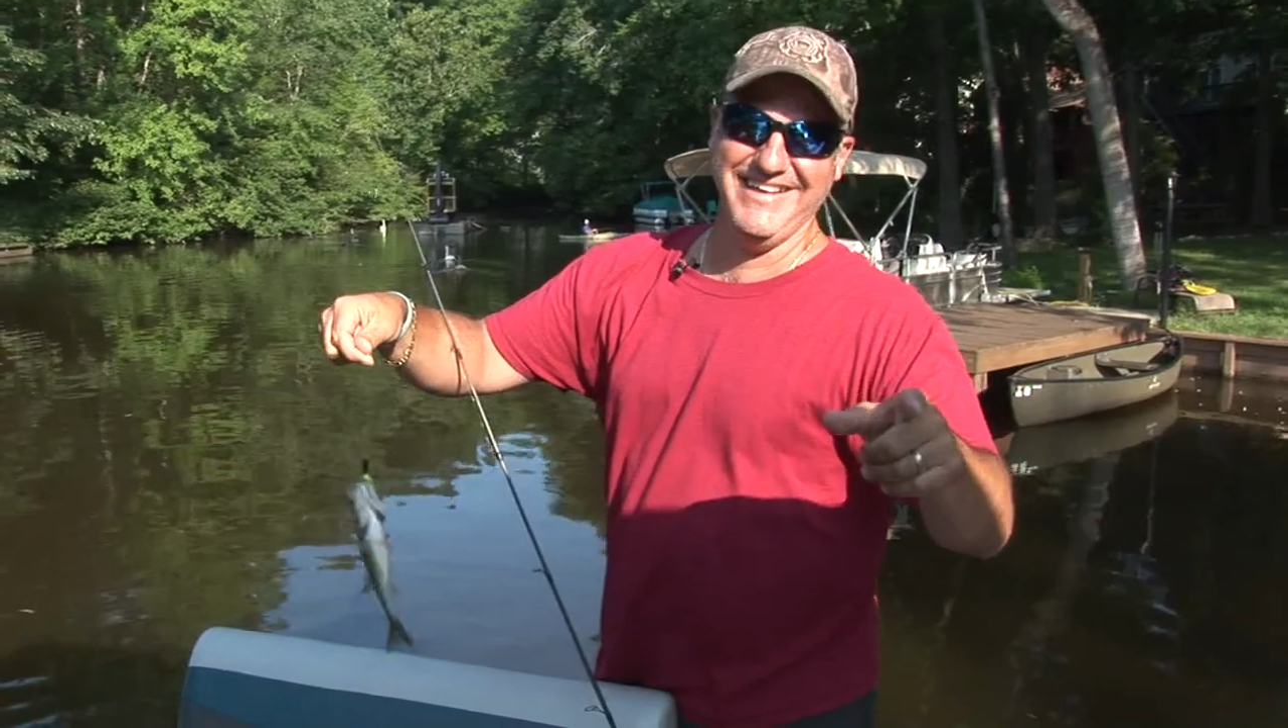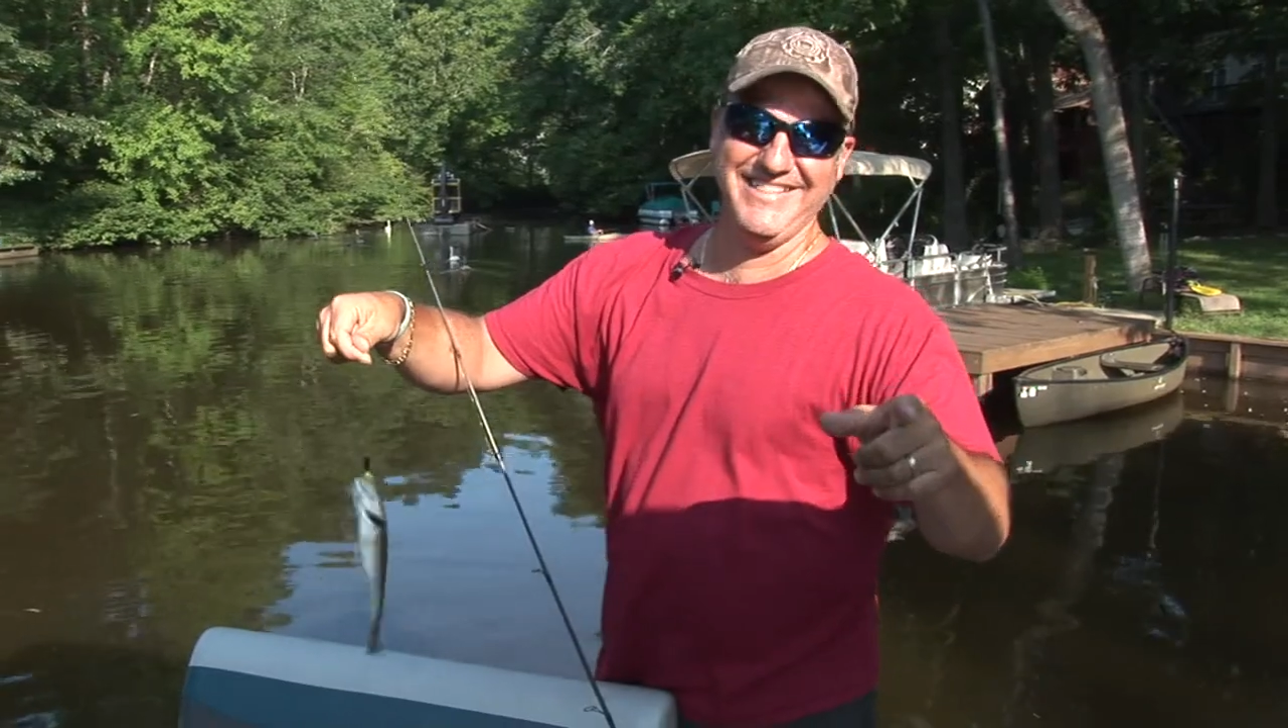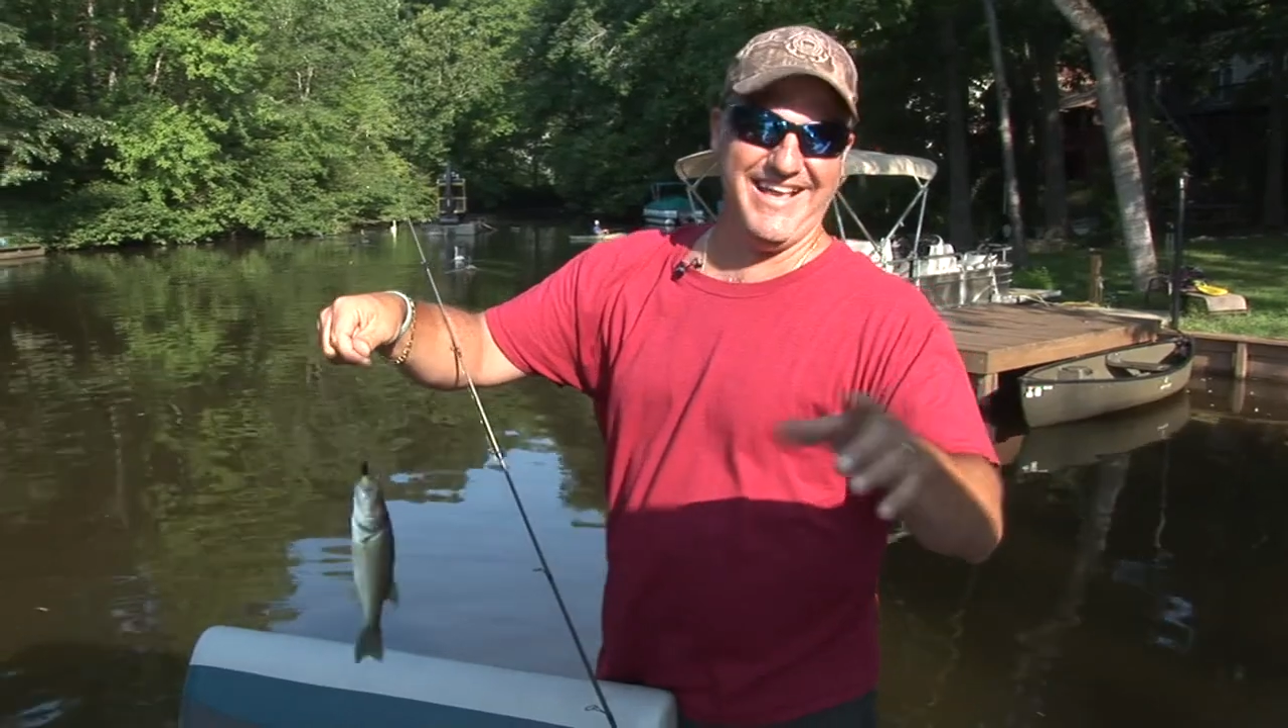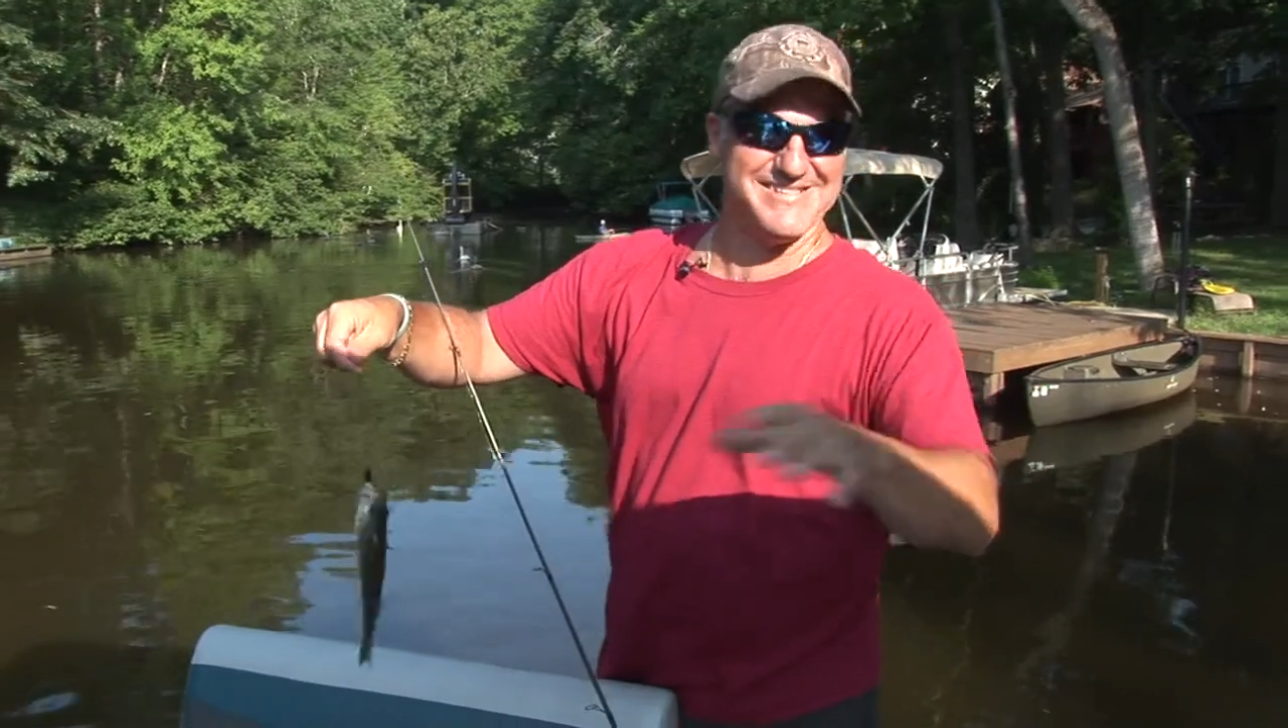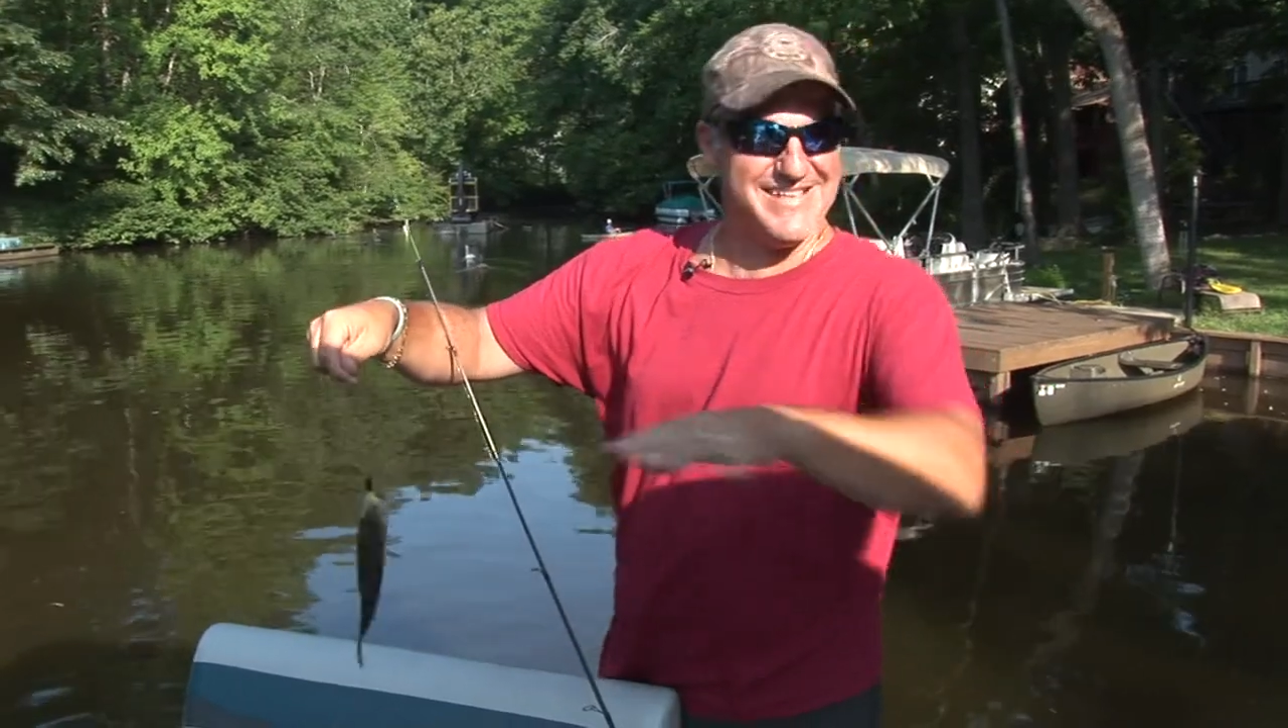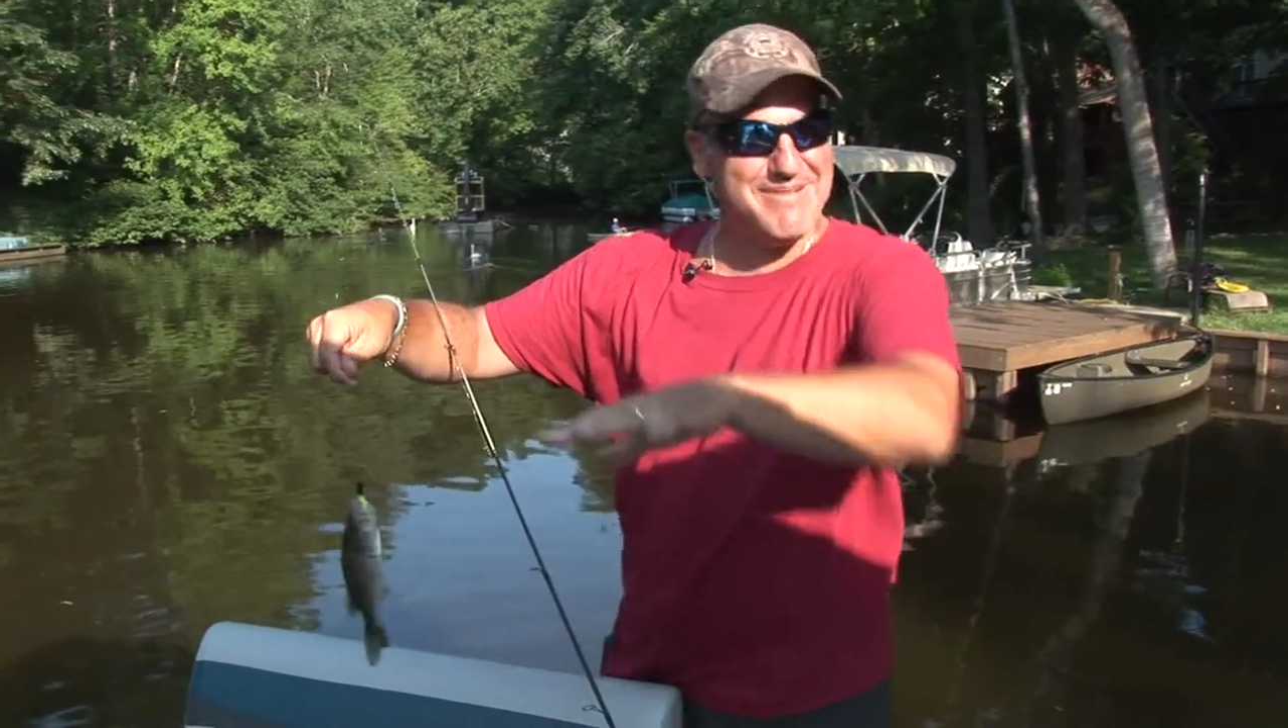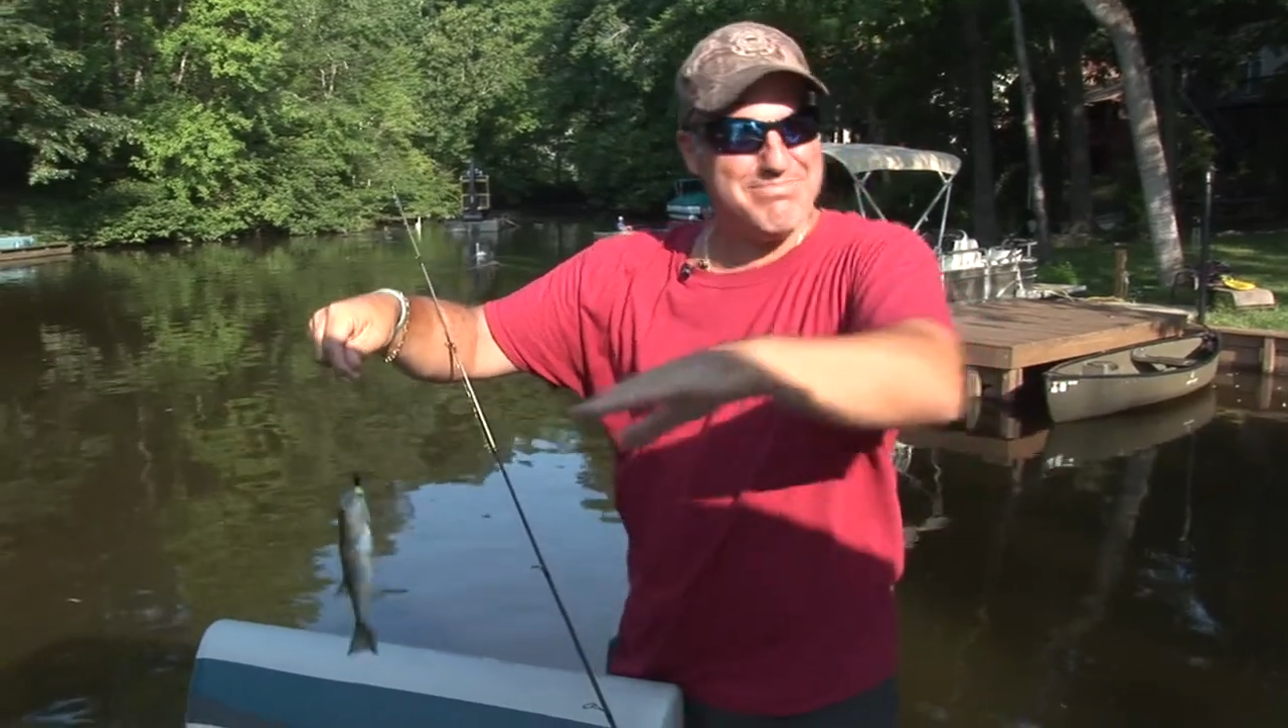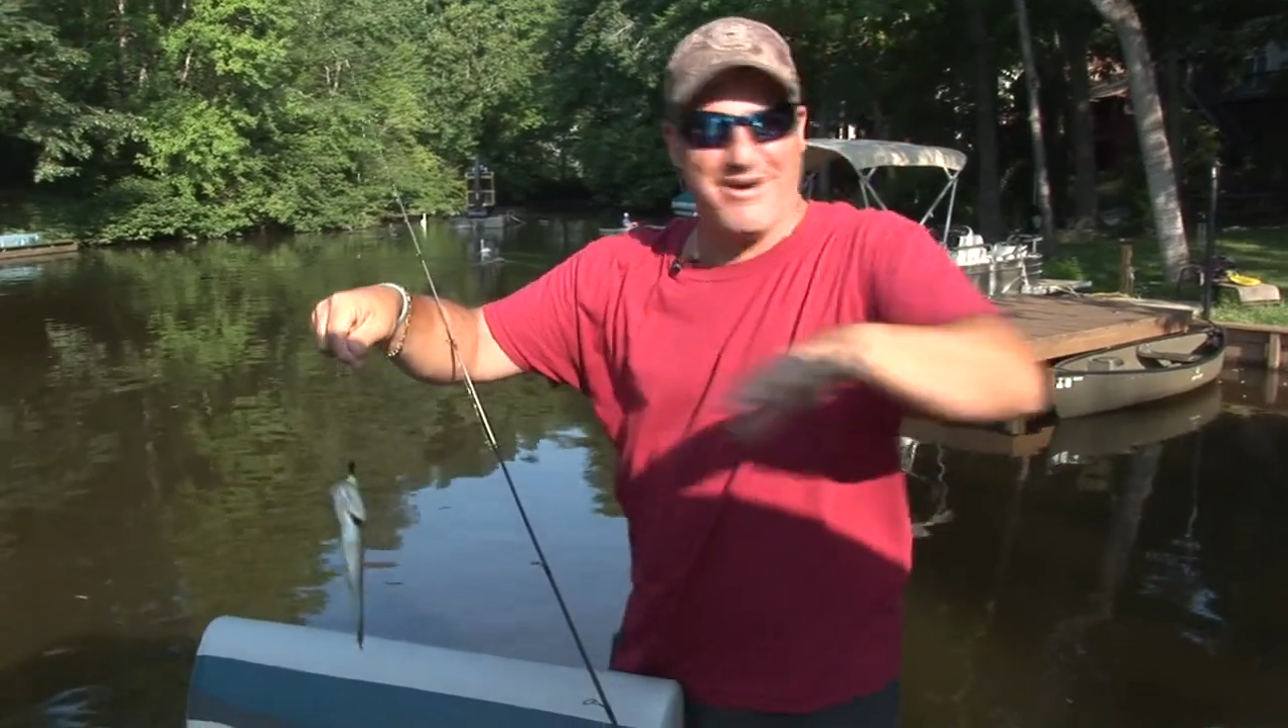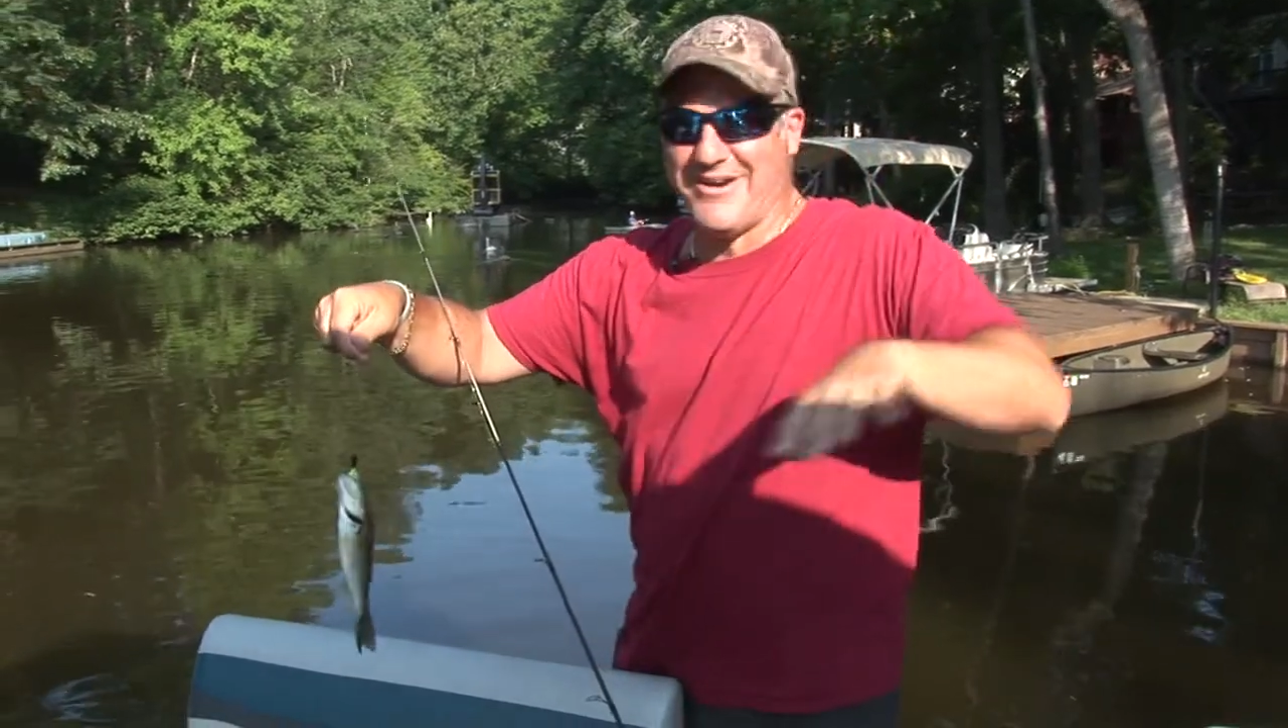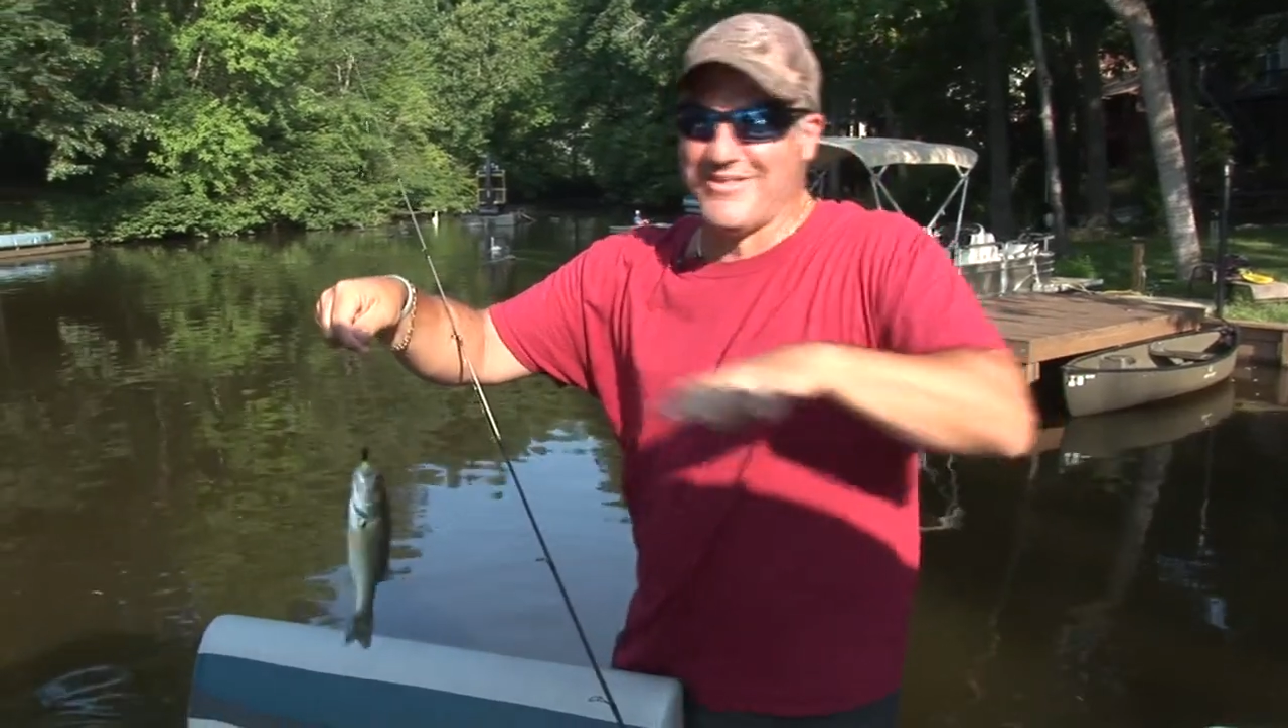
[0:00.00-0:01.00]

that's not part